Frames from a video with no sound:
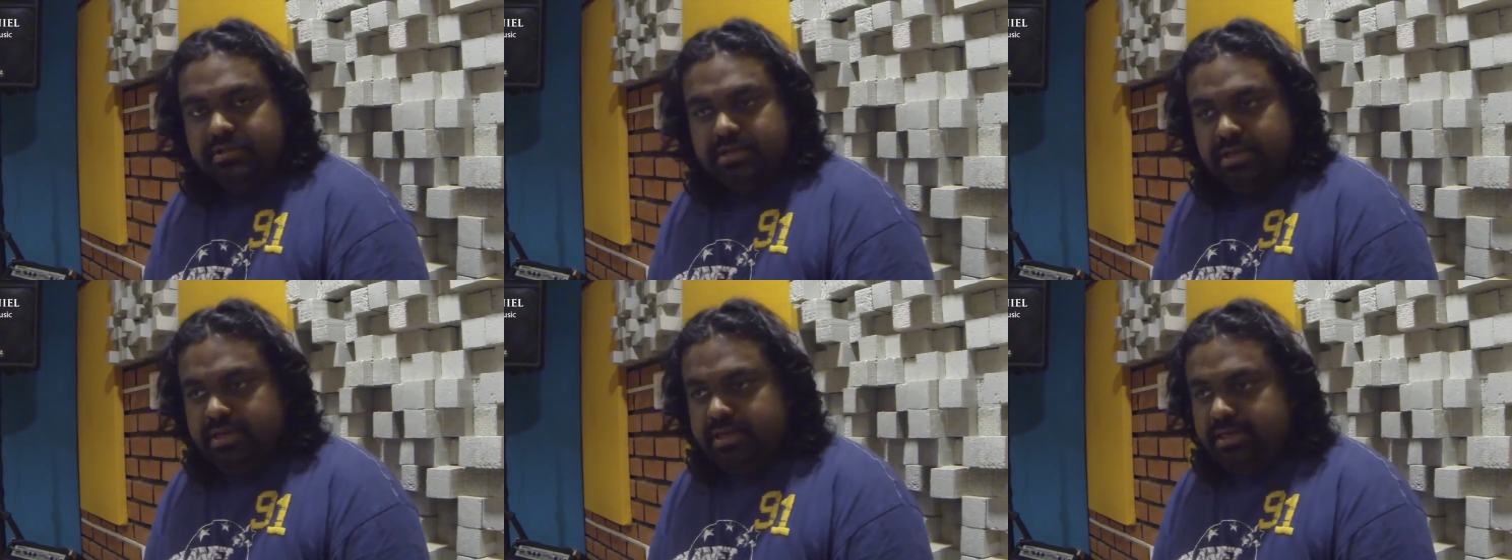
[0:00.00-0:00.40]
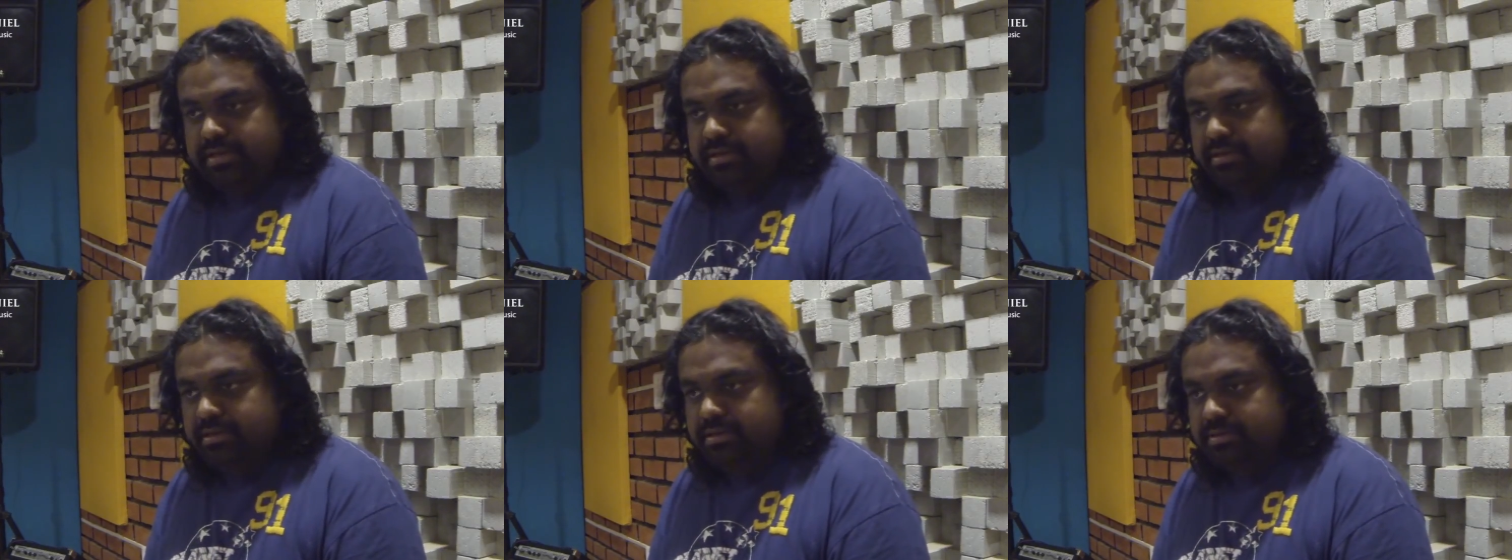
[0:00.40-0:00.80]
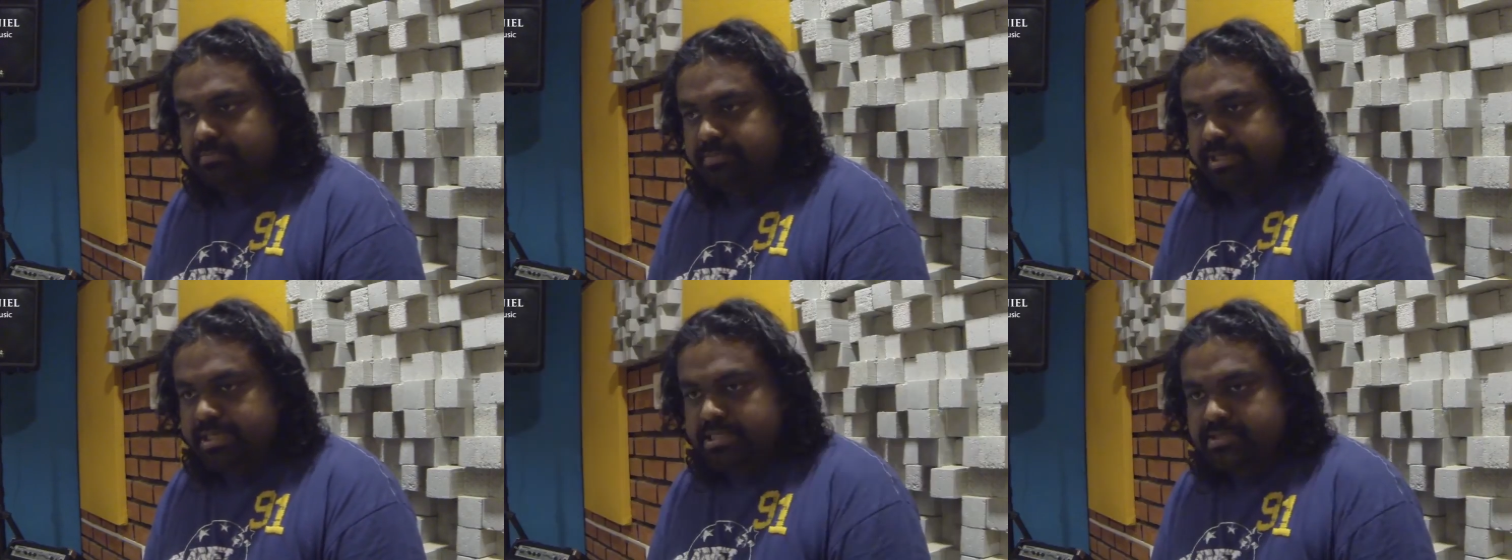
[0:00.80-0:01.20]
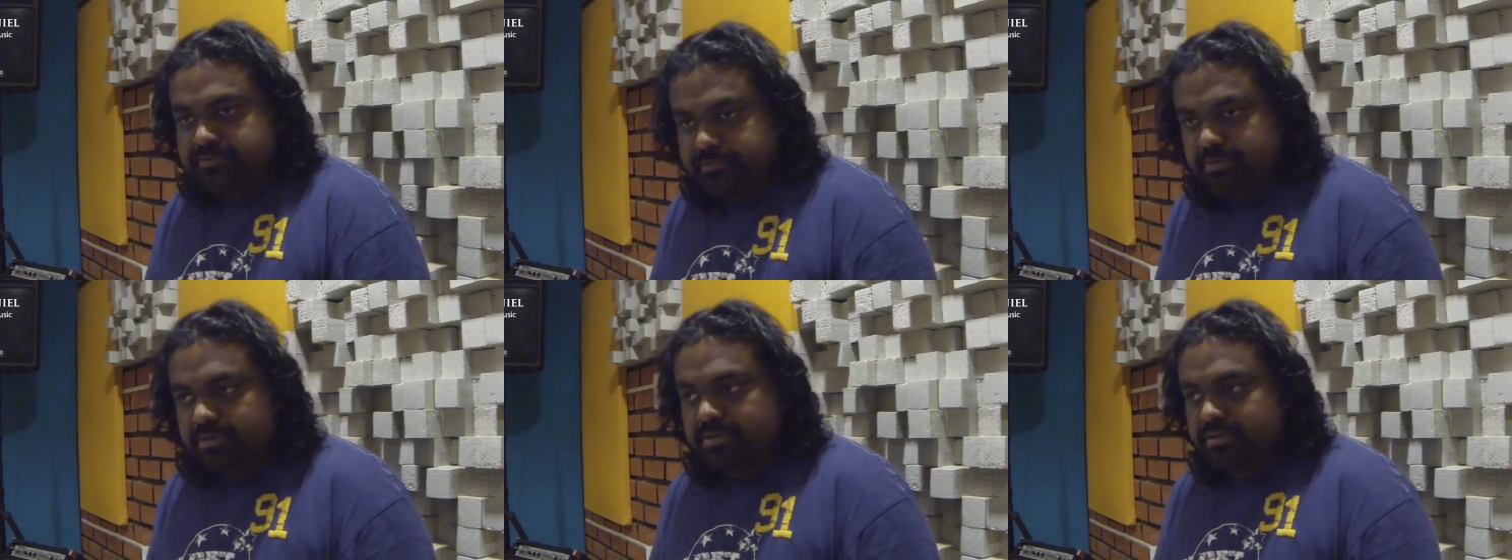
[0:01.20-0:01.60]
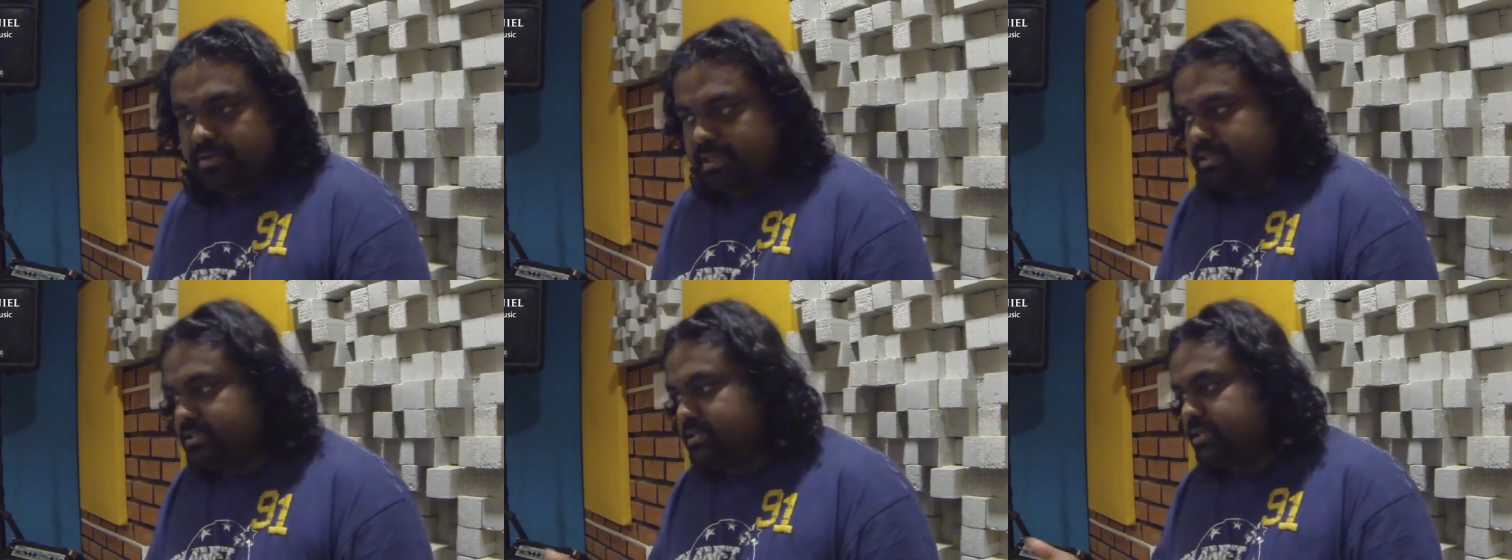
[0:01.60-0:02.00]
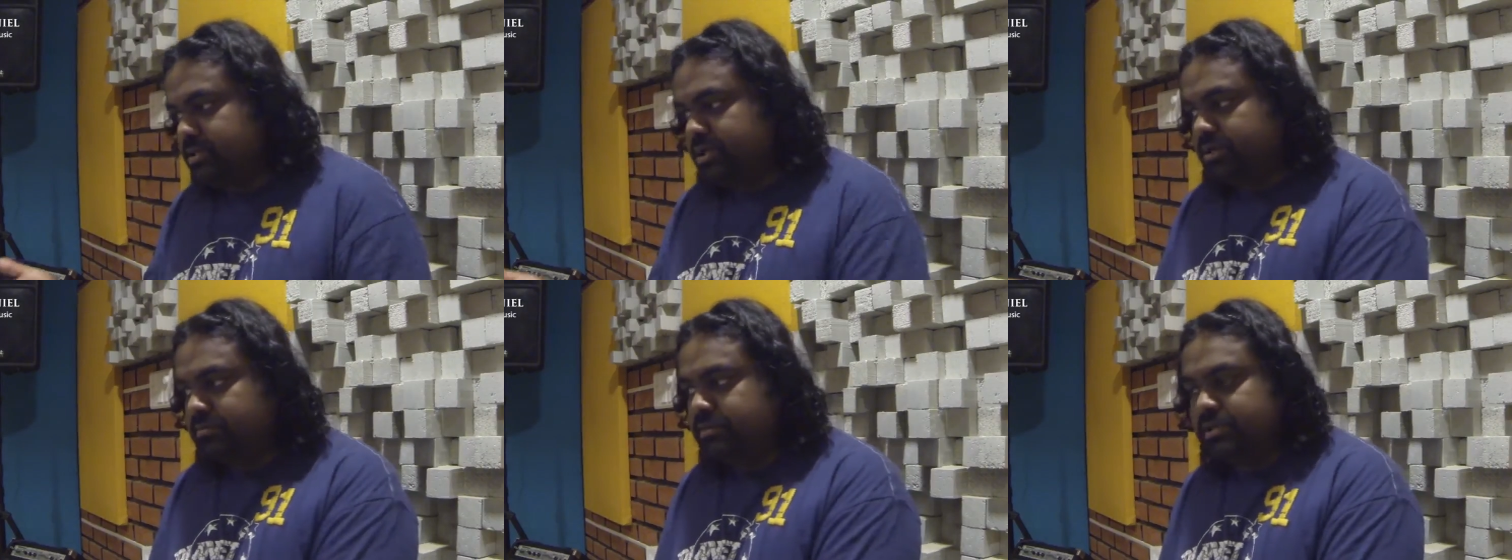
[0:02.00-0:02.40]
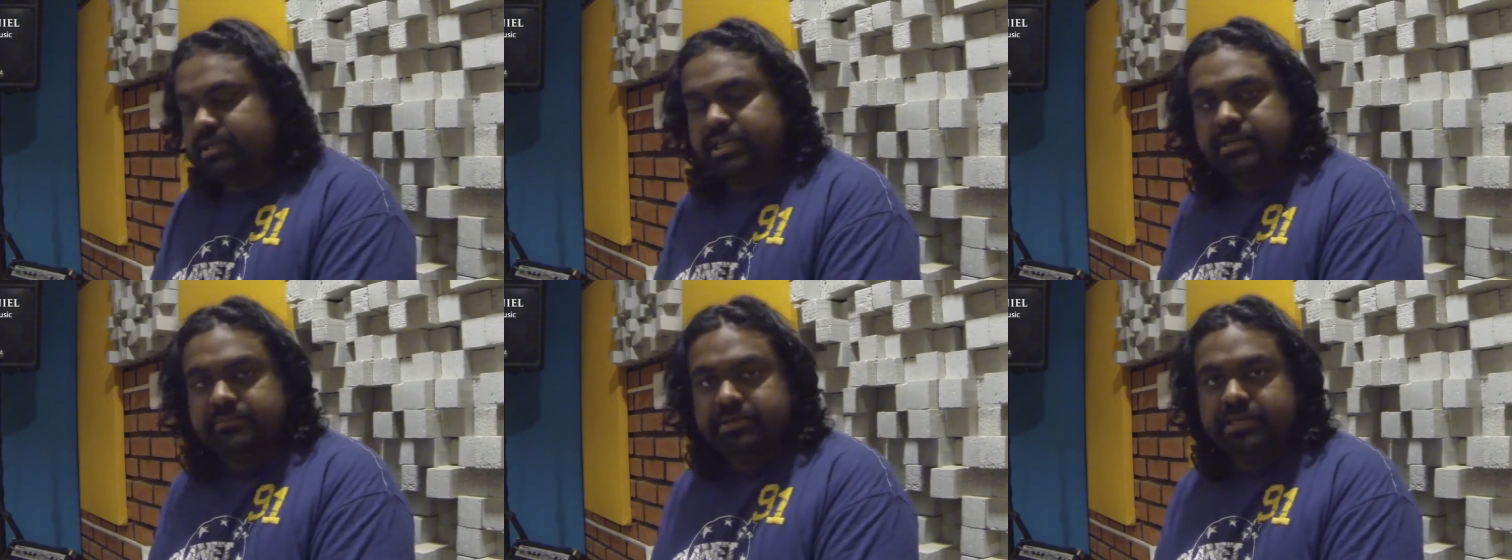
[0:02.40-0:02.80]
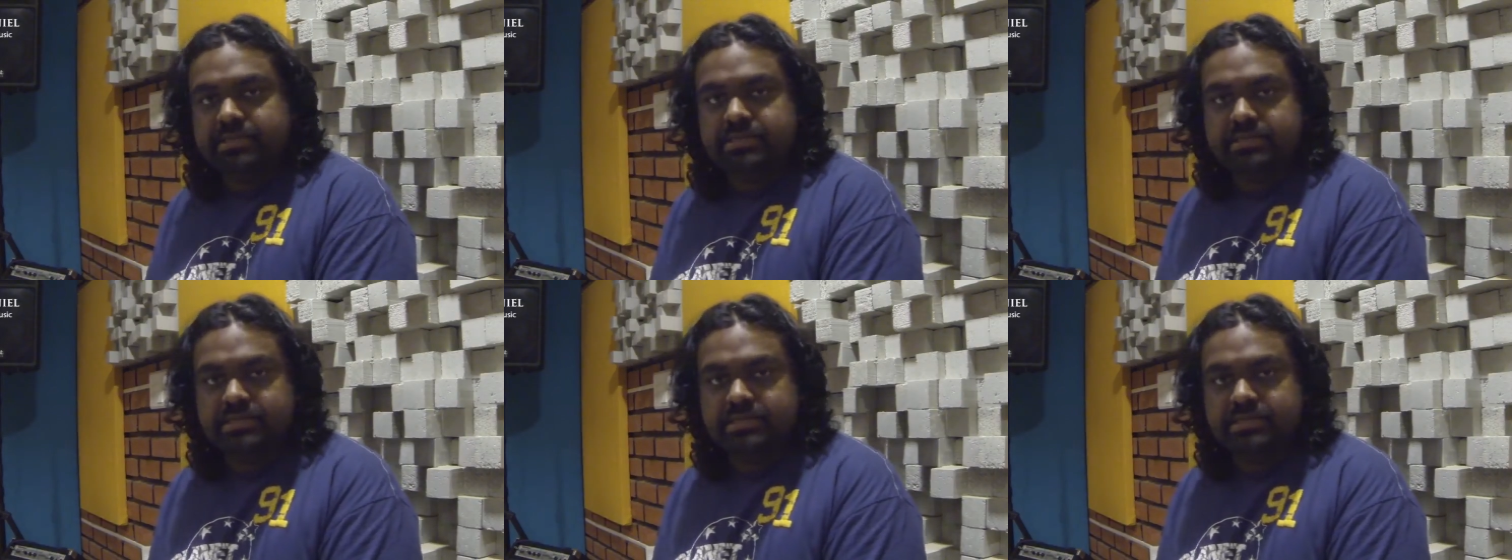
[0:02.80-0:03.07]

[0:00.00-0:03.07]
and peaceful as the normal D major.